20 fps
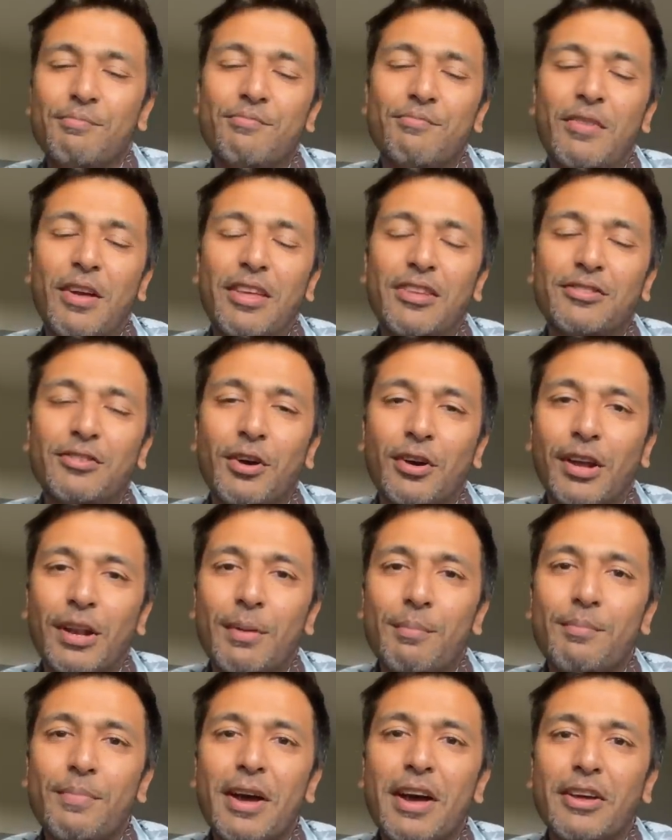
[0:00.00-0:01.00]
is not going to
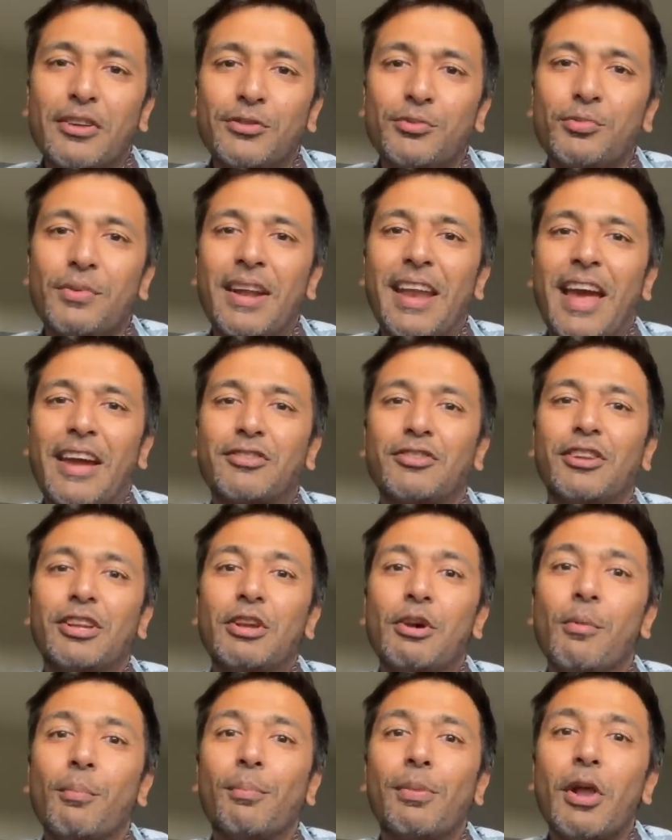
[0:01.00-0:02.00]
burst when actually
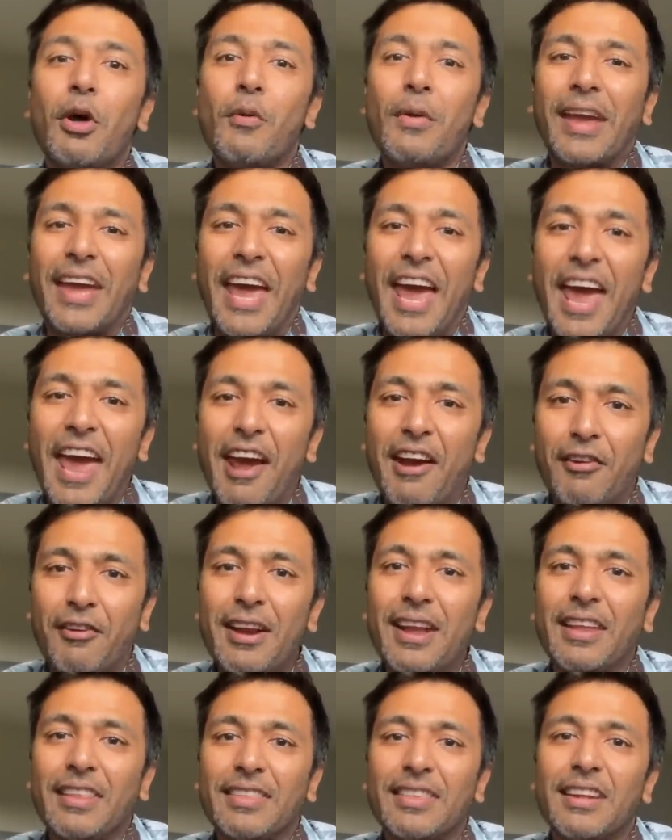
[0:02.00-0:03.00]
you're blowing air
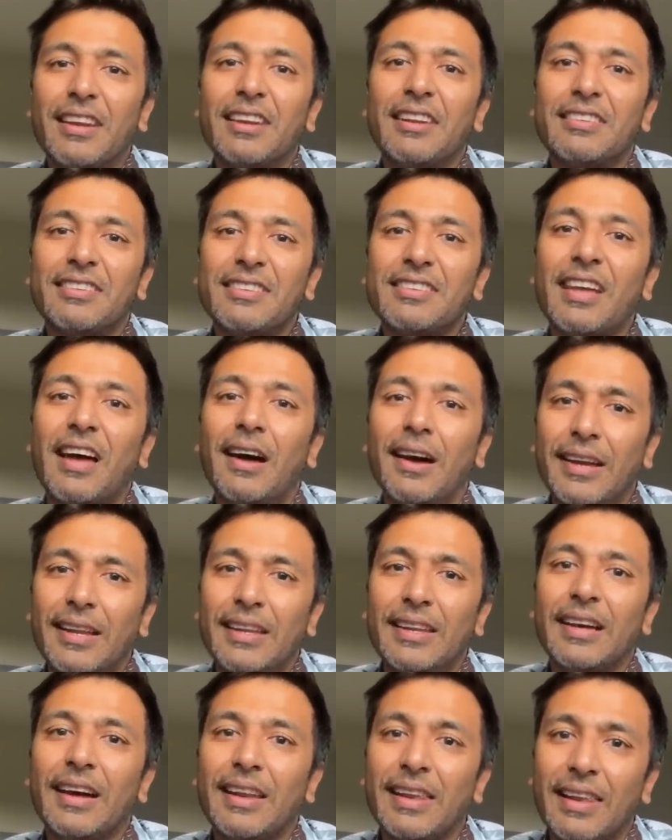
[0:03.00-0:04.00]
in, then it is
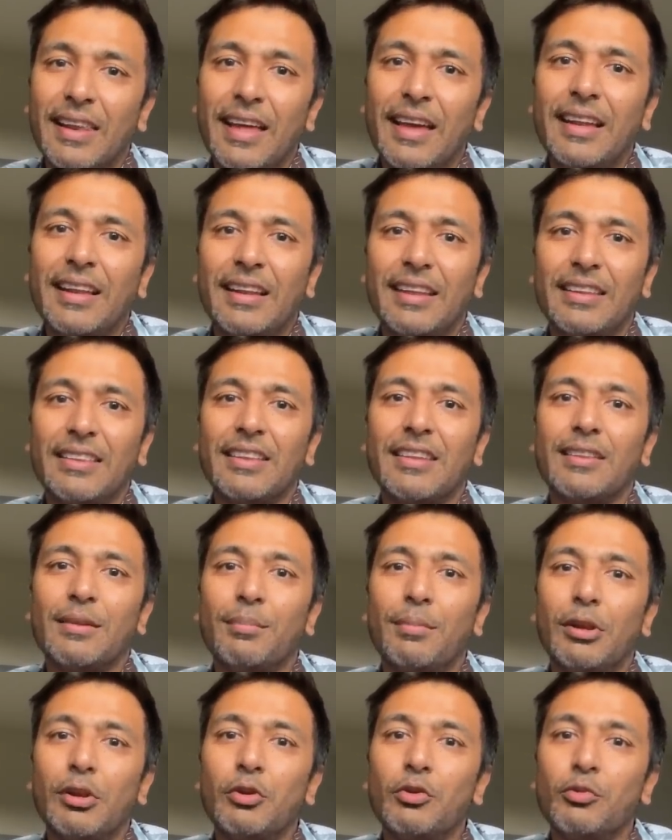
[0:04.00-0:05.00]
highly unlikely that the
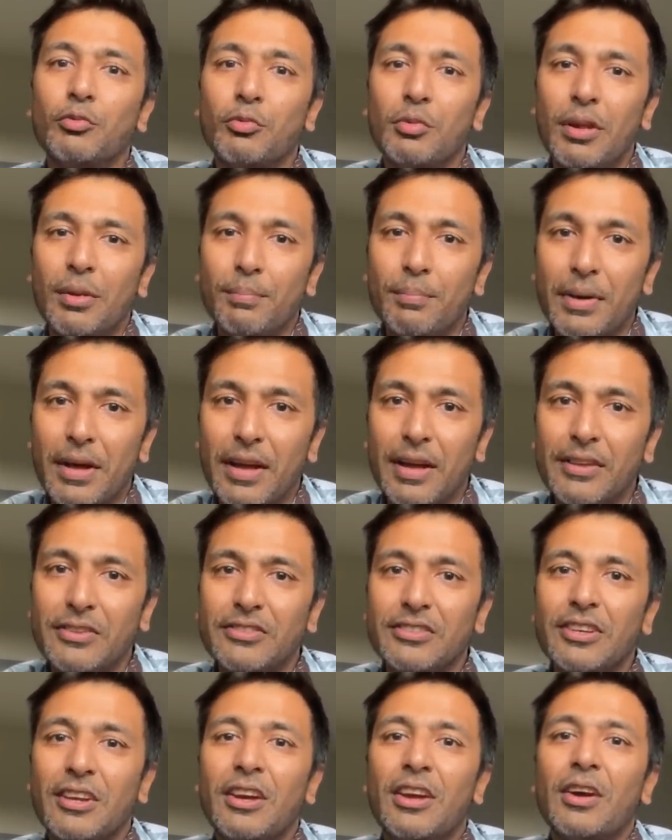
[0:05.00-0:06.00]
balloon will
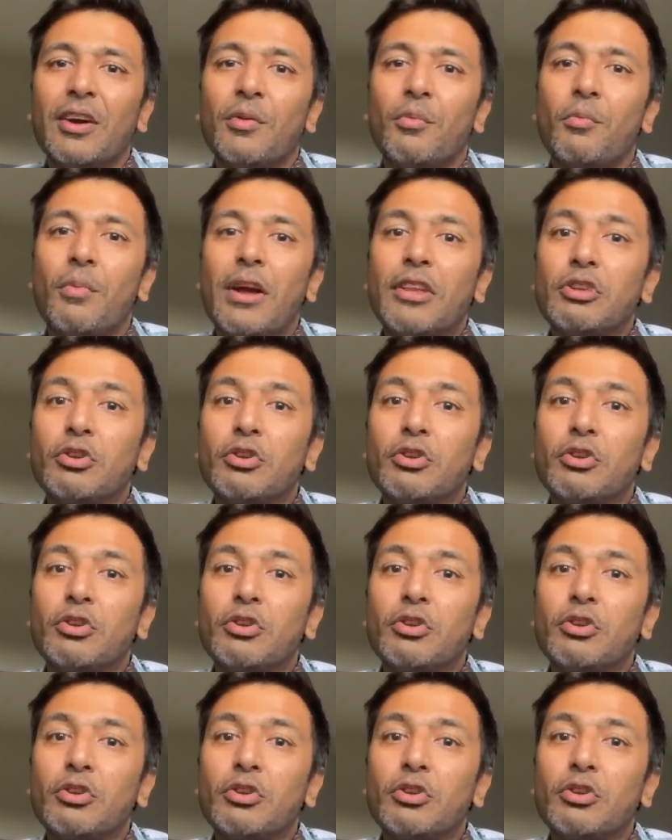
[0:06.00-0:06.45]
burst when